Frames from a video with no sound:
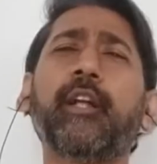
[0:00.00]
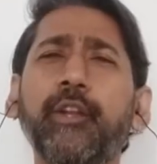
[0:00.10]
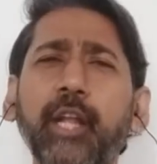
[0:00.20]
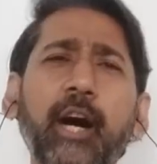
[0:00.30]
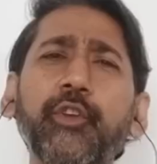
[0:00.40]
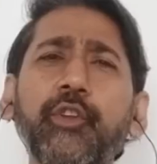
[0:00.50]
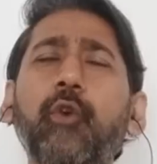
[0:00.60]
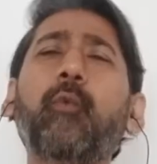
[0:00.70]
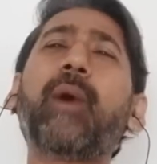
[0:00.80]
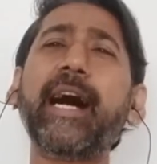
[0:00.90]
Now you know
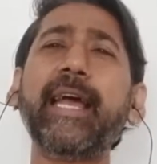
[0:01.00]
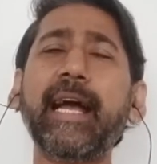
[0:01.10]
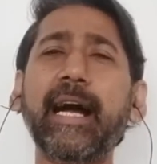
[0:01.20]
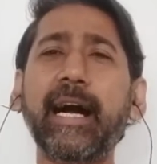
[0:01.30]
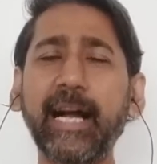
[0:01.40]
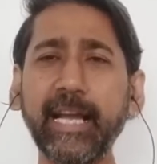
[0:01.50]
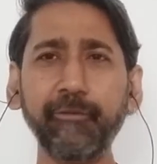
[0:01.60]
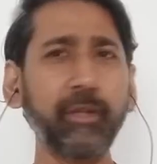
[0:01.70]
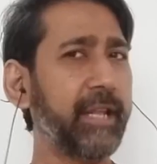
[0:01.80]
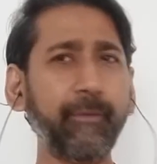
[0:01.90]
why I
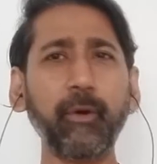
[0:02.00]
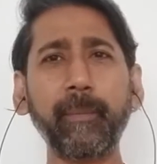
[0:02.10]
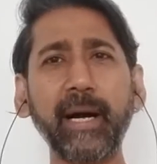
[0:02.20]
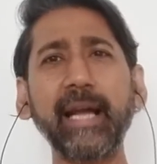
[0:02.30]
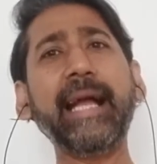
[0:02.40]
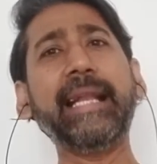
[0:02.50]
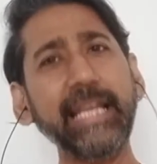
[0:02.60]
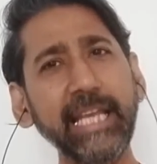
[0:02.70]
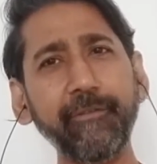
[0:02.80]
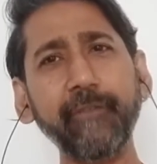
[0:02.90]
will never buy an
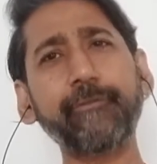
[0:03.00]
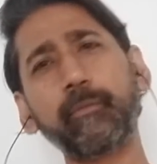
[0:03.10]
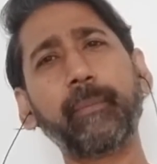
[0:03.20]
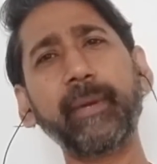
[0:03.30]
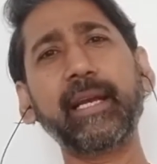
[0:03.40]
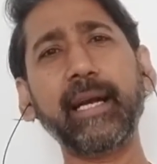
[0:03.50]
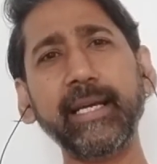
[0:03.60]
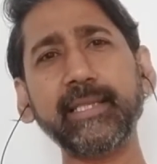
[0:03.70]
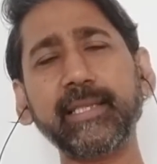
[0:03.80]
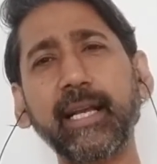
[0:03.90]
EV from a big
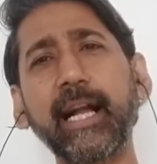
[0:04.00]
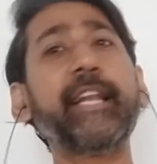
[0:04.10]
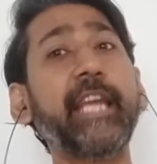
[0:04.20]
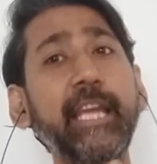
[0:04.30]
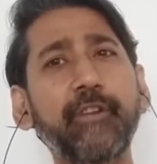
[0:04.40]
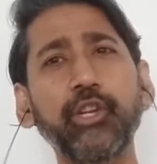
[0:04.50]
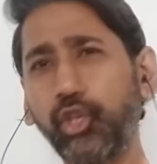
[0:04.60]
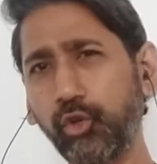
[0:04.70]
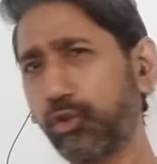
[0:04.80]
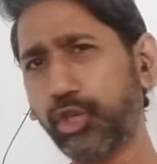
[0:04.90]
ICE, and even
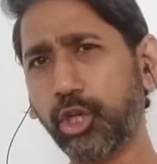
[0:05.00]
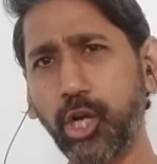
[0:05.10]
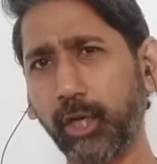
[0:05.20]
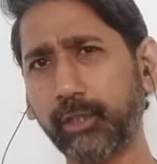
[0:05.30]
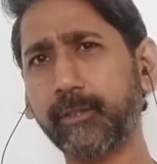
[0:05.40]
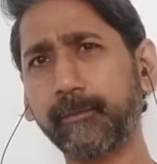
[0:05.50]
you should not.